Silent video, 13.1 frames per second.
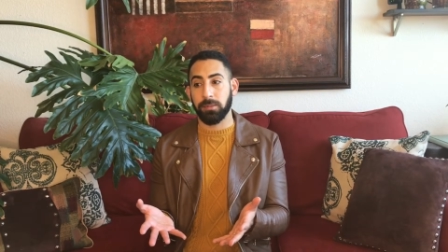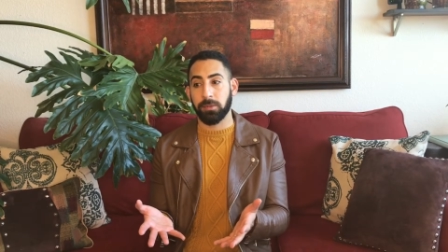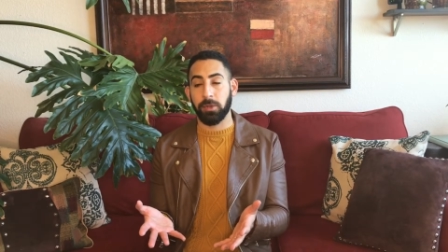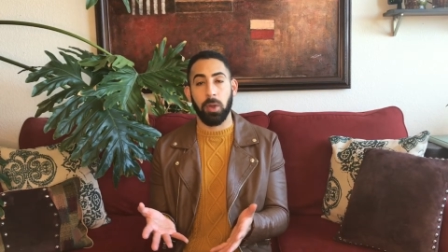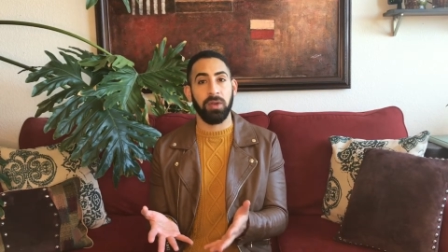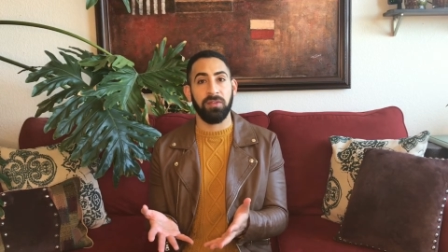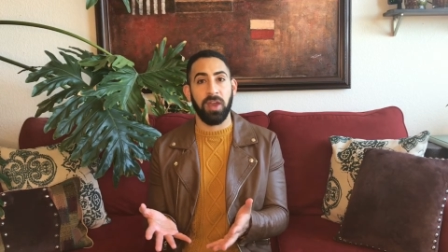
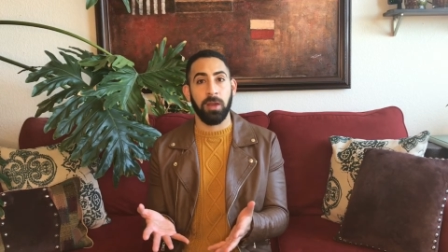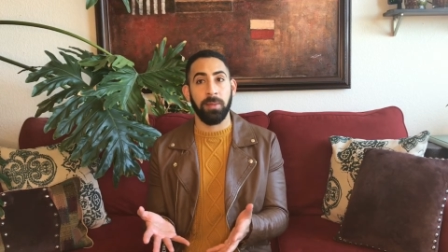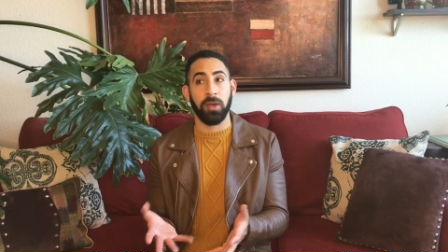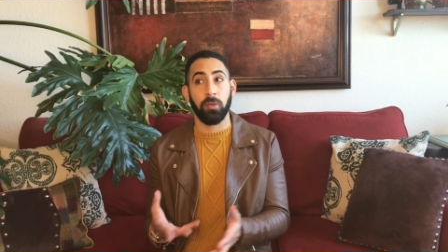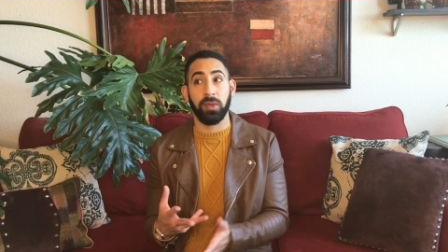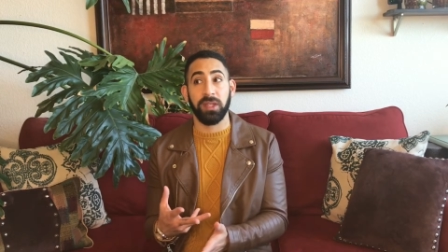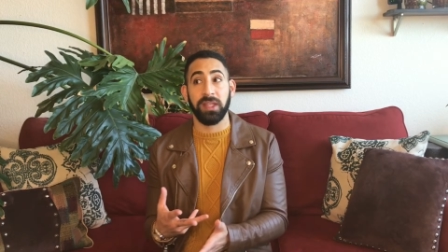grow environment
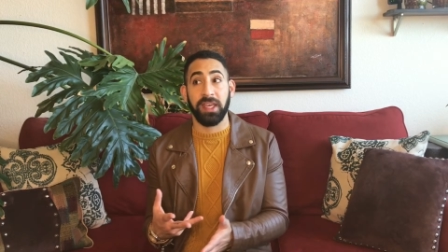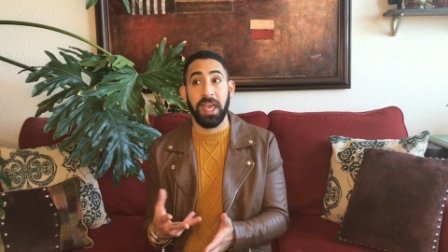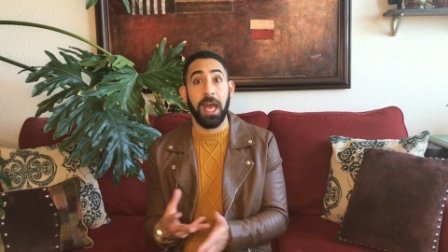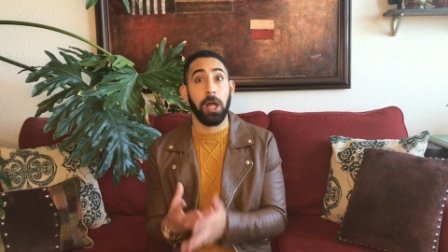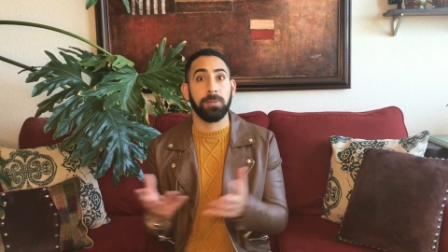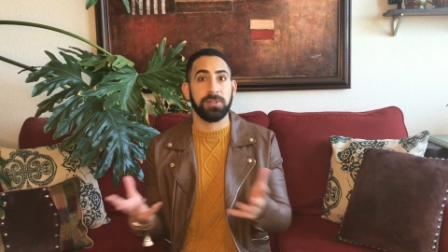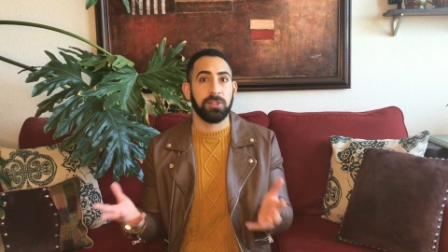really
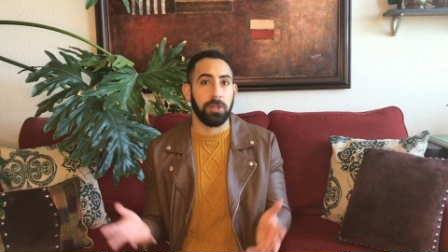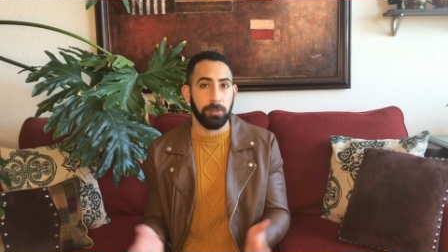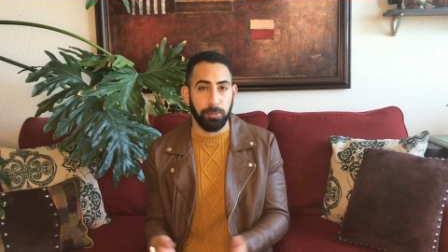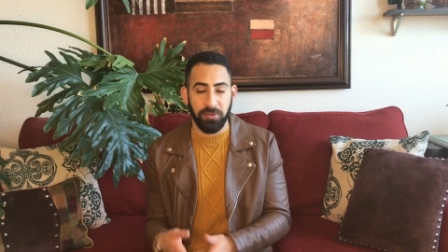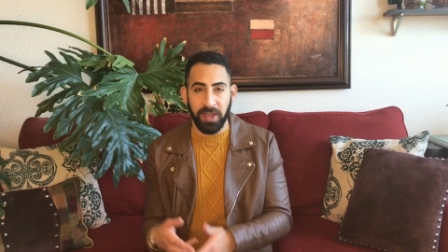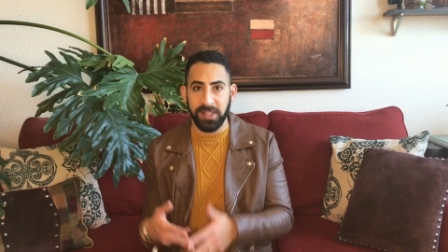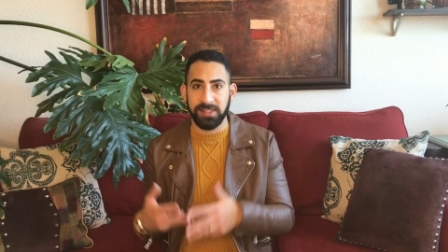helps or
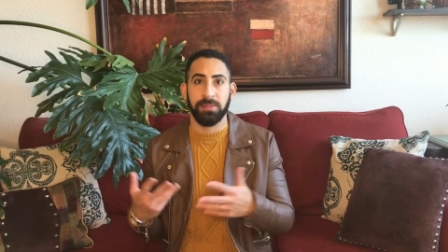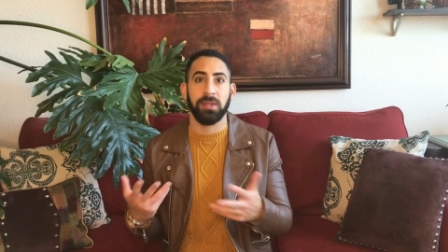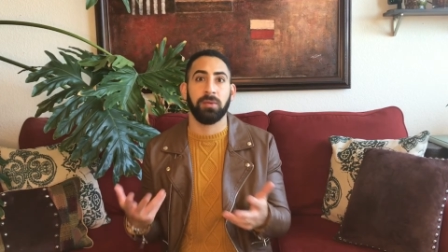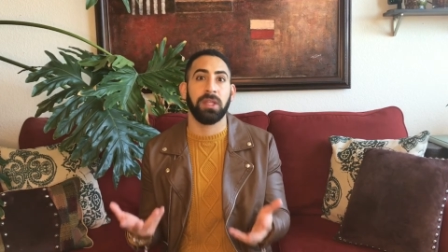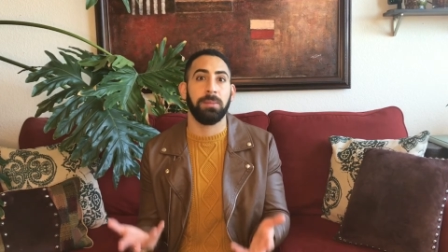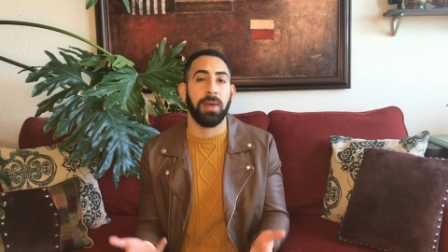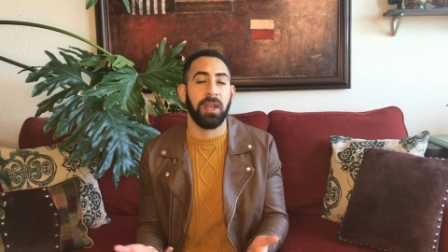provides something
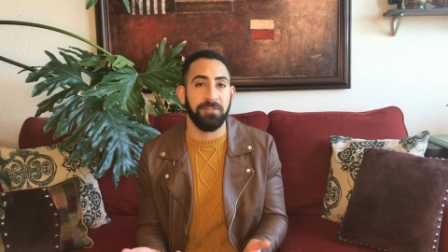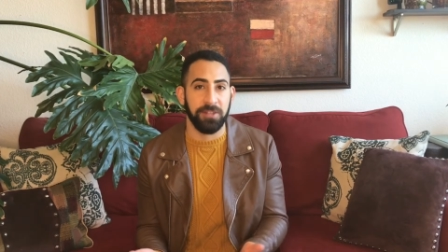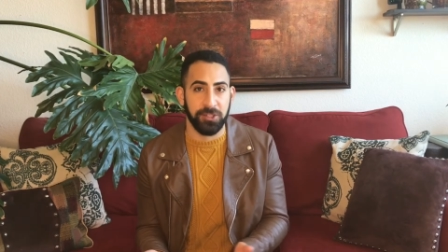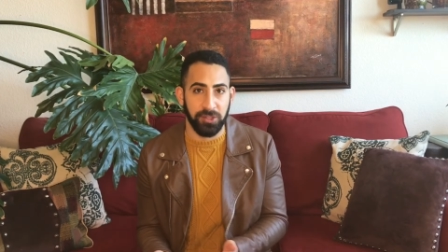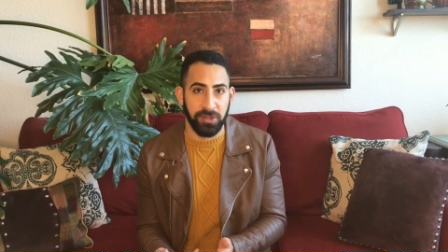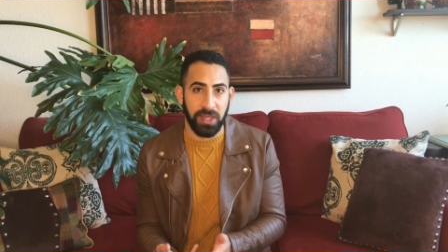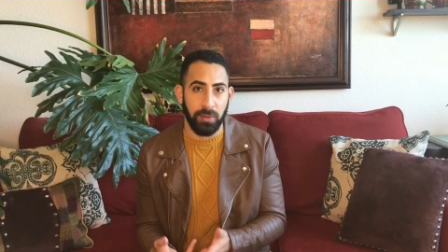really
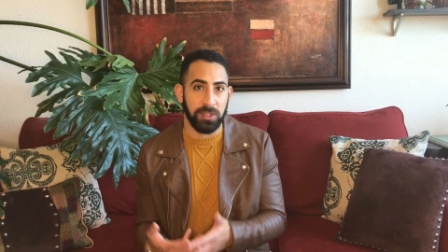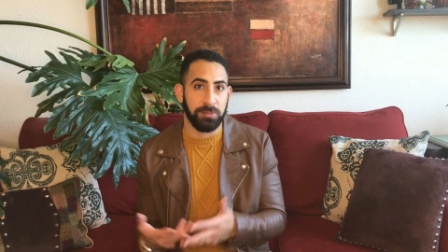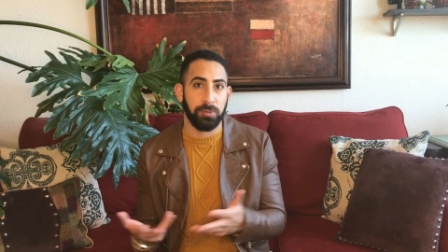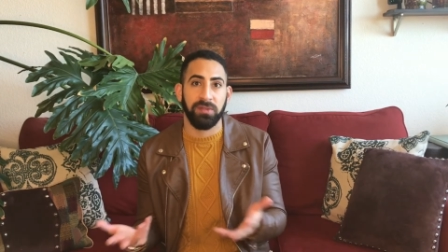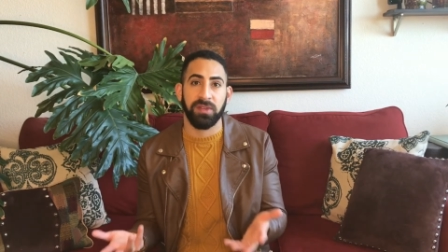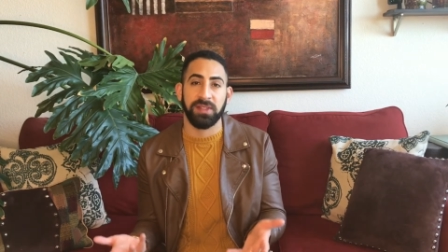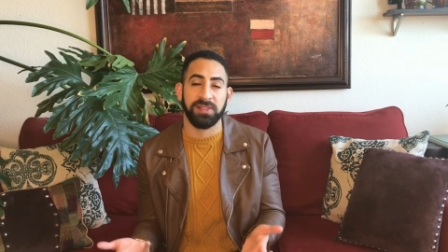beneficial that was
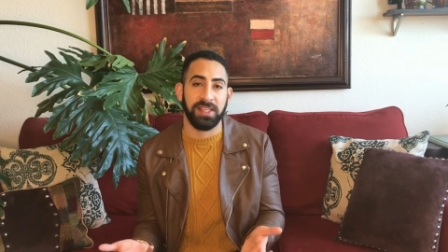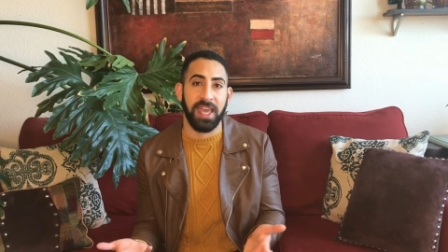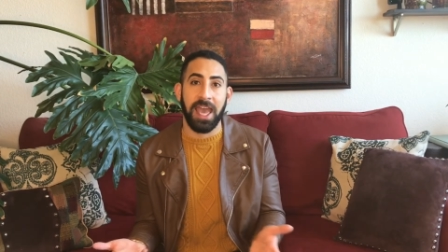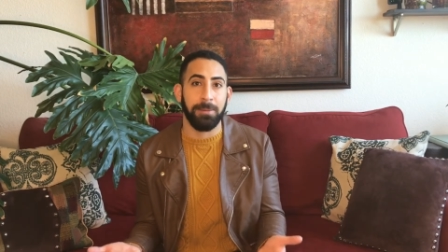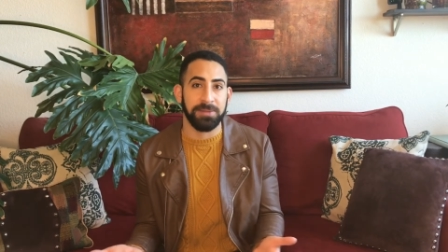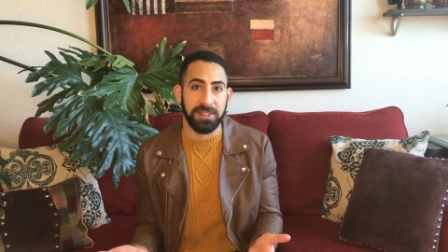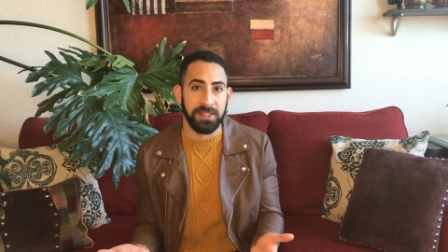previously
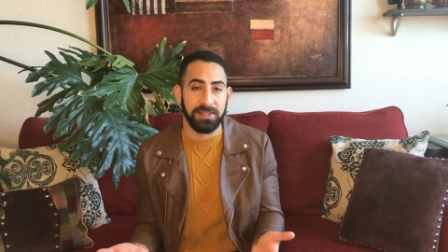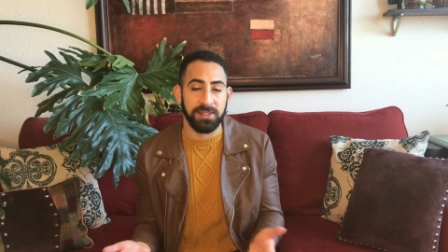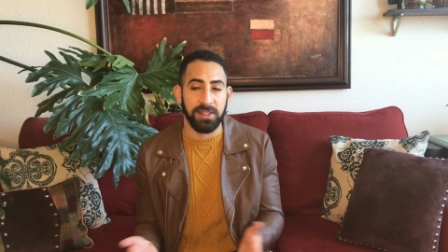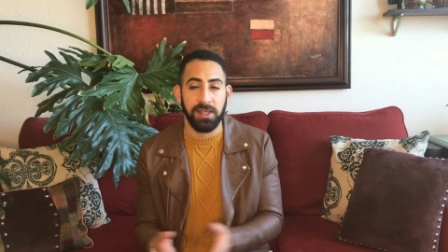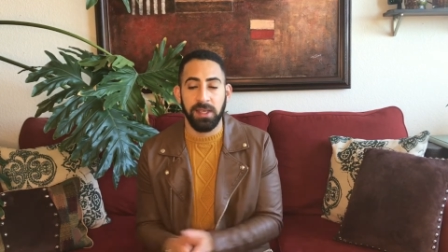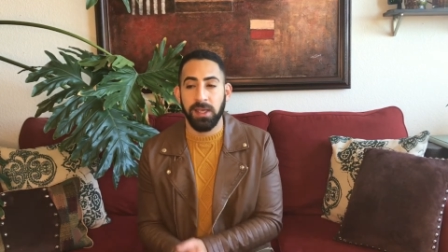absent?